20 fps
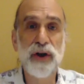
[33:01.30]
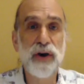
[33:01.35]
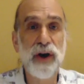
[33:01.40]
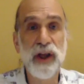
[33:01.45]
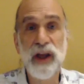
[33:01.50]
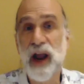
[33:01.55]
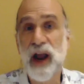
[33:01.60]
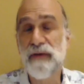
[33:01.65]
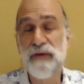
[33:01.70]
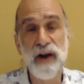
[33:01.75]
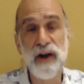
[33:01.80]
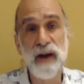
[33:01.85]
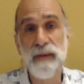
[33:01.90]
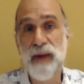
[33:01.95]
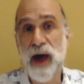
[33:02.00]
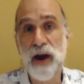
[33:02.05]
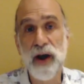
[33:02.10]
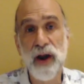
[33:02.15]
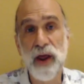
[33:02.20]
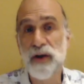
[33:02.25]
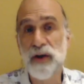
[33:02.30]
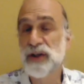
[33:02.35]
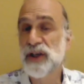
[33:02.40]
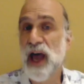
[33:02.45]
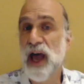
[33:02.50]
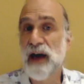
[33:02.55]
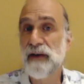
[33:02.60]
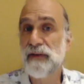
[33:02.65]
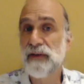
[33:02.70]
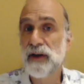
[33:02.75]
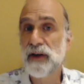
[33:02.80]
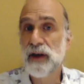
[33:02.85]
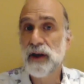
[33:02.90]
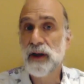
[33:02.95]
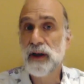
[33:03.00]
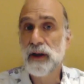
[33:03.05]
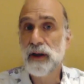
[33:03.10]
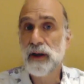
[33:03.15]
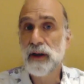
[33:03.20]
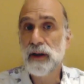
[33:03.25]
learning. I've written about it, others have.
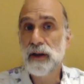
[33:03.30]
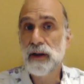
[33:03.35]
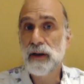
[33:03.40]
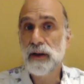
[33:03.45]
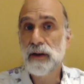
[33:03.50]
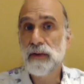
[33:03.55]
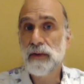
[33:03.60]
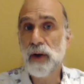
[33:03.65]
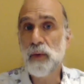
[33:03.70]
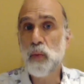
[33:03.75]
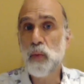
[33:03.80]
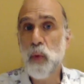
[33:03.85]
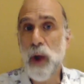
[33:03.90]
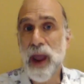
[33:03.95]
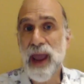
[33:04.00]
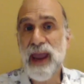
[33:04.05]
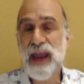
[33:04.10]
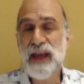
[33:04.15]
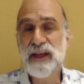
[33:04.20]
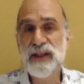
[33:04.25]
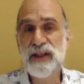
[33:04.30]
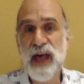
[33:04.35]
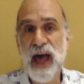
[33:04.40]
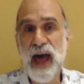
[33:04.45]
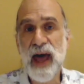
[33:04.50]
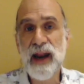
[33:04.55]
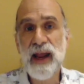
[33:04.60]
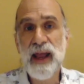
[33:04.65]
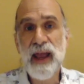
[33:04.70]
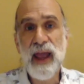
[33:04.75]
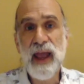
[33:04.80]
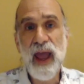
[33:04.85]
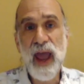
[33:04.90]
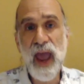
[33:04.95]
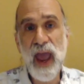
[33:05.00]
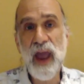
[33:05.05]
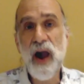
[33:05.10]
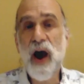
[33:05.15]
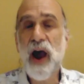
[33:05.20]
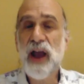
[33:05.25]
And ways that
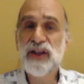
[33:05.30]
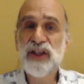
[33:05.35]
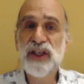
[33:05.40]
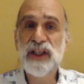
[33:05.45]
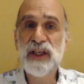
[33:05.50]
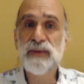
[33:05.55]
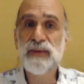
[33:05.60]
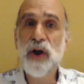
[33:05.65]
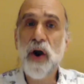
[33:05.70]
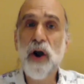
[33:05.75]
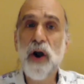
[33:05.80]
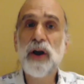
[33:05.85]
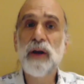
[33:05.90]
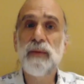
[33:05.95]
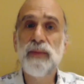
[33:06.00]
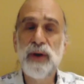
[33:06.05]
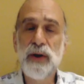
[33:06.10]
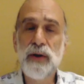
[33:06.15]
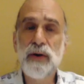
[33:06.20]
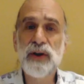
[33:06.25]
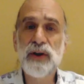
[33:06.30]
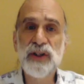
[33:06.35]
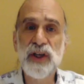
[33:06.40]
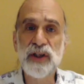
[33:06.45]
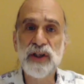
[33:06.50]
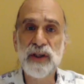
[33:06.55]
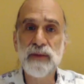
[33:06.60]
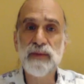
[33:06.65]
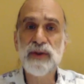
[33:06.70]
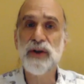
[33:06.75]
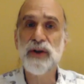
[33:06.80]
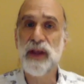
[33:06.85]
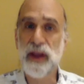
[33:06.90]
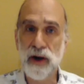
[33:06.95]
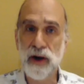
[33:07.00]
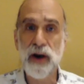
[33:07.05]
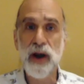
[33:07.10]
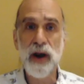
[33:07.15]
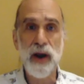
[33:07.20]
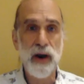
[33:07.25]
AI systems are computer systems, so they
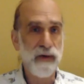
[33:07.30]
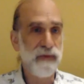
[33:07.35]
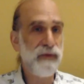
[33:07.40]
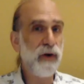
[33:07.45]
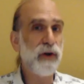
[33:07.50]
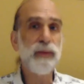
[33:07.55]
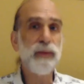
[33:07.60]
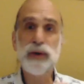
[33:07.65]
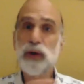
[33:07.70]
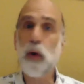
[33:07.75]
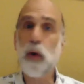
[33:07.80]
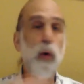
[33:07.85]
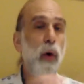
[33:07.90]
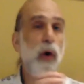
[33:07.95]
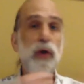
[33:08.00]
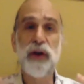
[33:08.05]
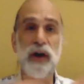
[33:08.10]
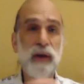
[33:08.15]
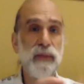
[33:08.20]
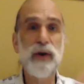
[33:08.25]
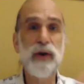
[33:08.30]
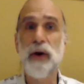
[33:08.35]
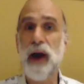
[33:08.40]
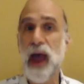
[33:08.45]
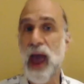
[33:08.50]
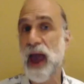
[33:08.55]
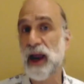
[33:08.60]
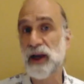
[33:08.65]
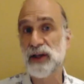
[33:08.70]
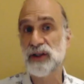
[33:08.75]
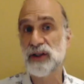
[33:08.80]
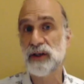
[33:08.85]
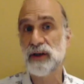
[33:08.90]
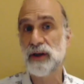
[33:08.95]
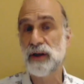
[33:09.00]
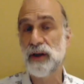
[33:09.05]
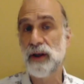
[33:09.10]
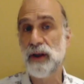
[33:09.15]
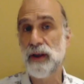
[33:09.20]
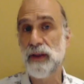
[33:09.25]
are vulnerable to all the computer hacks
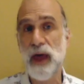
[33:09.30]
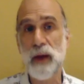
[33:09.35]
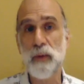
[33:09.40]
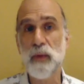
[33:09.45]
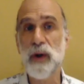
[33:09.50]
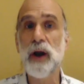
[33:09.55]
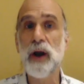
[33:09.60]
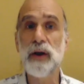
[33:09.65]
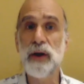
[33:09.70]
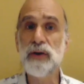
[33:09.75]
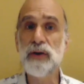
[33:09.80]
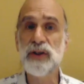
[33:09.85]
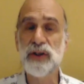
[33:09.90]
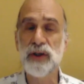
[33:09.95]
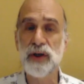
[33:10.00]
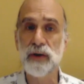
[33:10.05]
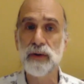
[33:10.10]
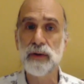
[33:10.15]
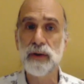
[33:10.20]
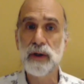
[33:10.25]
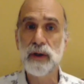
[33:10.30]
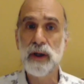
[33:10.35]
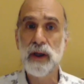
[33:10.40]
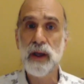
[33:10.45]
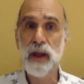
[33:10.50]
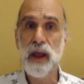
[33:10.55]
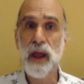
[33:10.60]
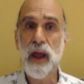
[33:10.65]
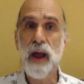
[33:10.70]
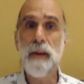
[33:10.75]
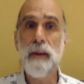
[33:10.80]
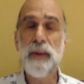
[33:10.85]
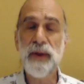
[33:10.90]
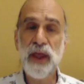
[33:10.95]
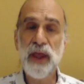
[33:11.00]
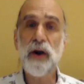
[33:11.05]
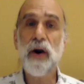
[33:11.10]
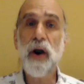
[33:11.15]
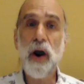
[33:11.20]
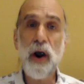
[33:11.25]
that we are used to. But
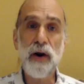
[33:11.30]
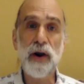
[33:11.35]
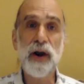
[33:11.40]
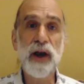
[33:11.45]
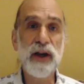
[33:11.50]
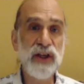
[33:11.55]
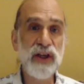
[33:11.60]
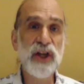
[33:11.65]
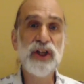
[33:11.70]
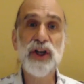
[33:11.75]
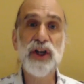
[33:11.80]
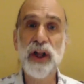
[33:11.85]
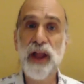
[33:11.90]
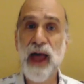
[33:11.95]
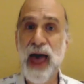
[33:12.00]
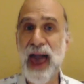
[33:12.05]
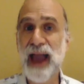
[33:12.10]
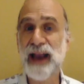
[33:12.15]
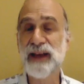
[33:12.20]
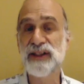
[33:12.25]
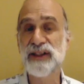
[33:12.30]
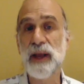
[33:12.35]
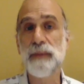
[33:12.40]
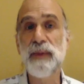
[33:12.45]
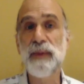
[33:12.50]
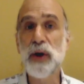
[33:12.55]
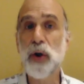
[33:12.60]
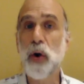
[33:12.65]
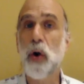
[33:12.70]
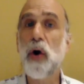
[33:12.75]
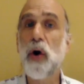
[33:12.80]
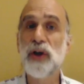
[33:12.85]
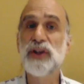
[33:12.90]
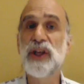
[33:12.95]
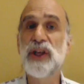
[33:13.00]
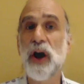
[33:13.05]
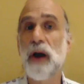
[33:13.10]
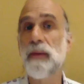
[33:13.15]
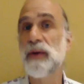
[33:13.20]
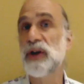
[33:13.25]
there are additional hacks that, because
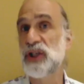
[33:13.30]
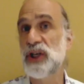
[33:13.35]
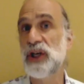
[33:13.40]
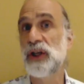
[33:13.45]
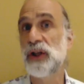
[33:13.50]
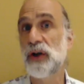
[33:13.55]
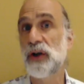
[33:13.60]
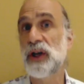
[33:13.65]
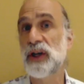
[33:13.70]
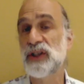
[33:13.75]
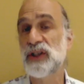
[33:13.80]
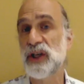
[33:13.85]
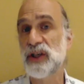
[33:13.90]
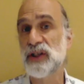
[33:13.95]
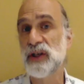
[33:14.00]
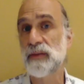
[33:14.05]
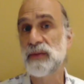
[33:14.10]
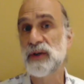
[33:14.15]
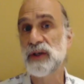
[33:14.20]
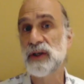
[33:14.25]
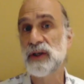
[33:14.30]
they are machine learning systems,